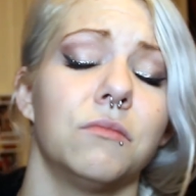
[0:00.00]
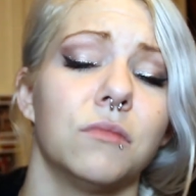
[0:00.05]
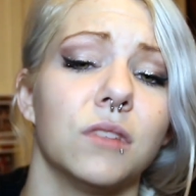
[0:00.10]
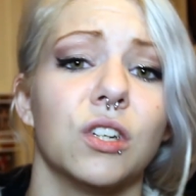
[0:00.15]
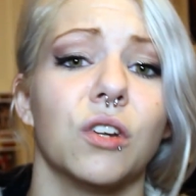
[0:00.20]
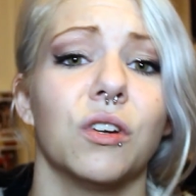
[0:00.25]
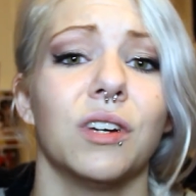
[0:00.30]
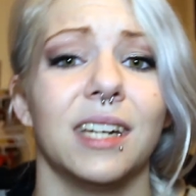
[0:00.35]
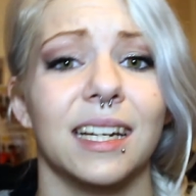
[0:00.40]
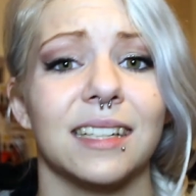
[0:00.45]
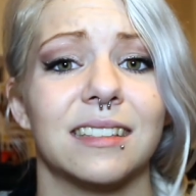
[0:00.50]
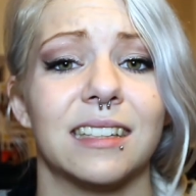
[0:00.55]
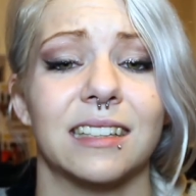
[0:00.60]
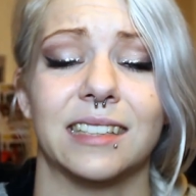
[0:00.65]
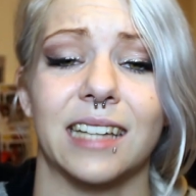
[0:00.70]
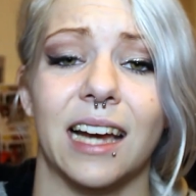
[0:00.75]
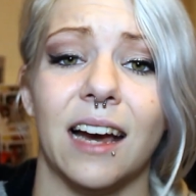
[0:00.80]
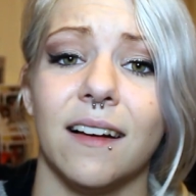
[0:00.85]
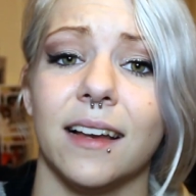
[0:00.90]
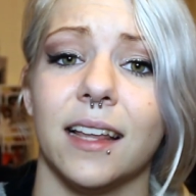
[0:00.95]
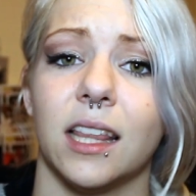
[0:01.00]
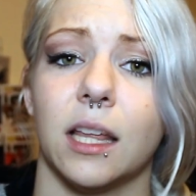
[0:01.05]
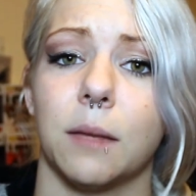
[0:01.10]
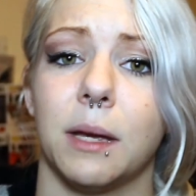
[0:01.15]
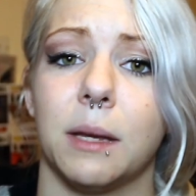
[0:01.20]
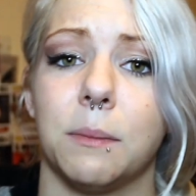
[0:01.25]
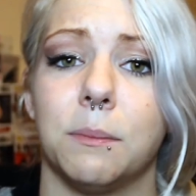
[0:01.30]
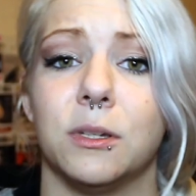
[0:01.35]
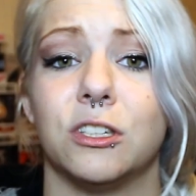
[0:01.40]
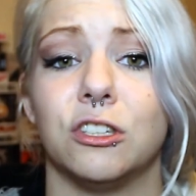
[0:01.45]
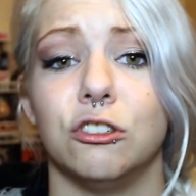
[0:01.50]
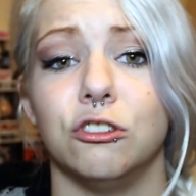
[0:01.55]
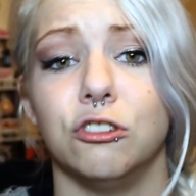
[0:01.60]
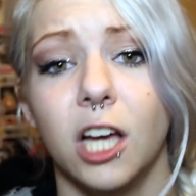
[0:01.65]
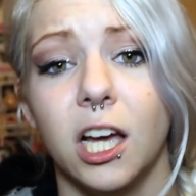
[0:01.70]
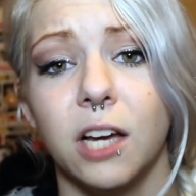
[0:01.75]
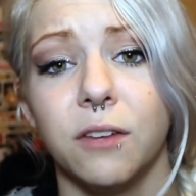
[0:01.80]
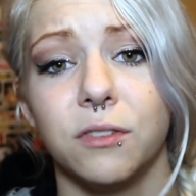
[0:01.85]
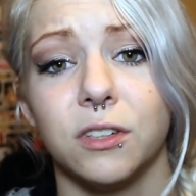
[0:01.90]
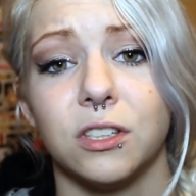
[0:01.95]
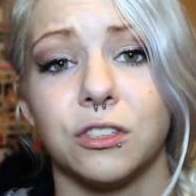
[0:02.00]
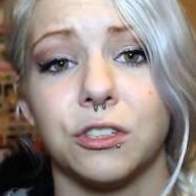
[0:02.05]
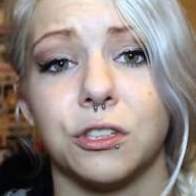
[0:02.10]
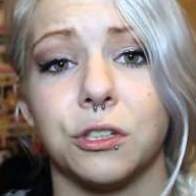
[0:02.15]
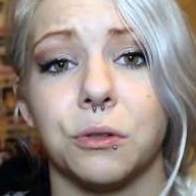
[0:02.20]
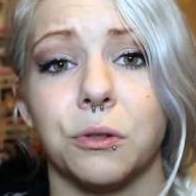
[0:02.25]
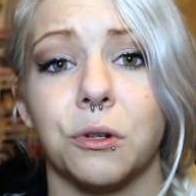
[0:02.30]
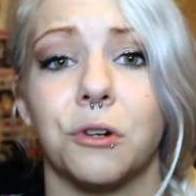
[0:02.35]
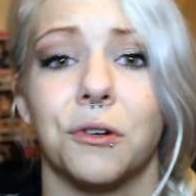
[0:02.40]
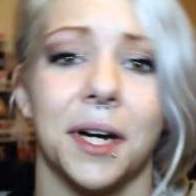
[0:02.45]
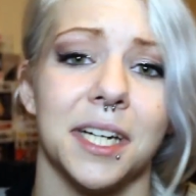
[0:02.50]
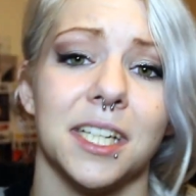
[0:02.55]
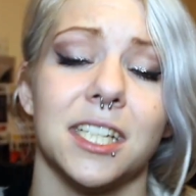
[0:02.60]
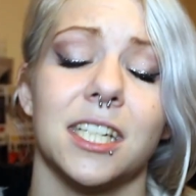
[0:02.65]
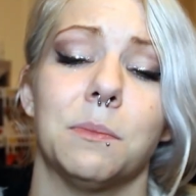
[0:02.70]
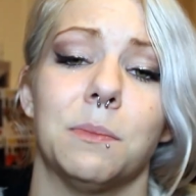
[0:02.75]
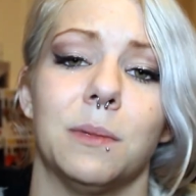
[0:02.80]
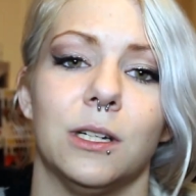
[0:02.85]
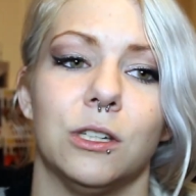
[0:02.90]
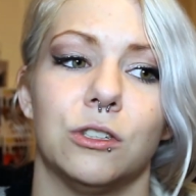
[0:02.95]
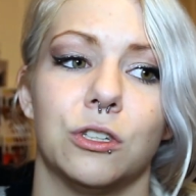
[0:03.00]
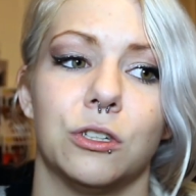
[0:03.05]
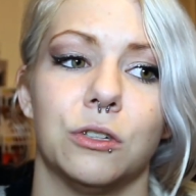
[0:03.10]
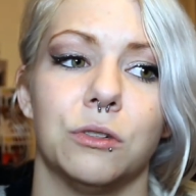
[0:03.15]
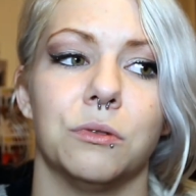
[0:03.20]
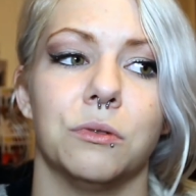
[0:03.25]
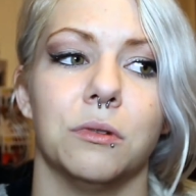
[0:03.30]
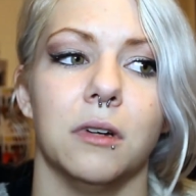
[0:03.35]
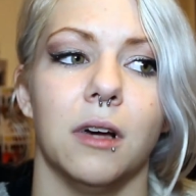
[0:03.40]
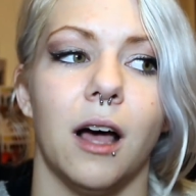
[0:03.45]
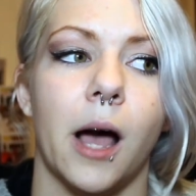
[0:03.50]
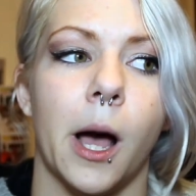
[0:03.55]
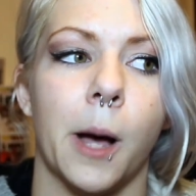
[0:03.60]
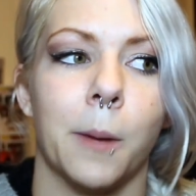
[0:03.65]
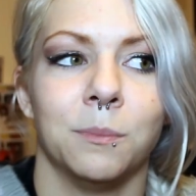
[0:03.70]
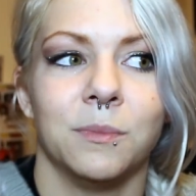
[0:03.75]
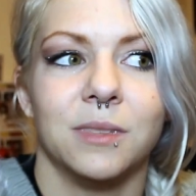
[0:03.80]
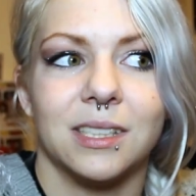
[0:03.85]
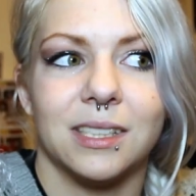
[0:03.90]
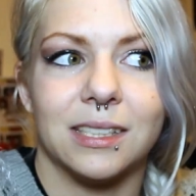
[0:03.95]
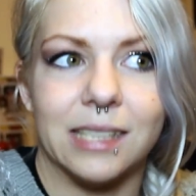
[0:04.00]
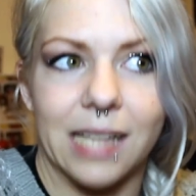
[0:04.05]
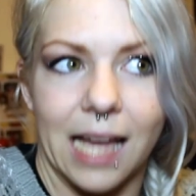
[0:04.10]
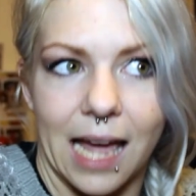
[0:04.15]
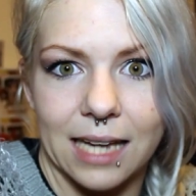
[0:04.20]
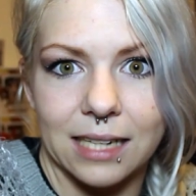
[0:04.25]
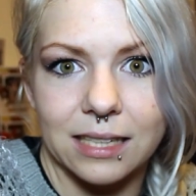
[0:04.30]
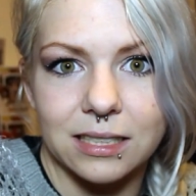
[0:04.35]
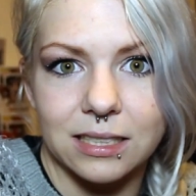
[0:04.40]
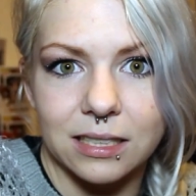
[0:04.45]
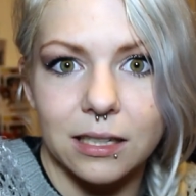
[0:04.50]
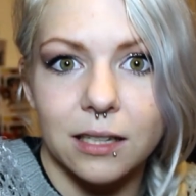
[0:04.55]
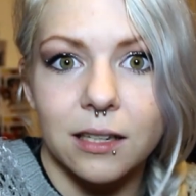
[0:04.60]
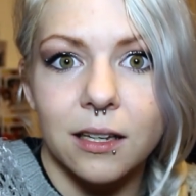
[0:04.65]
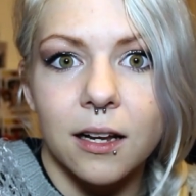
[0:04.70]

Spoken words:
Not necessarily. They may be too nervous to, or actually be too upset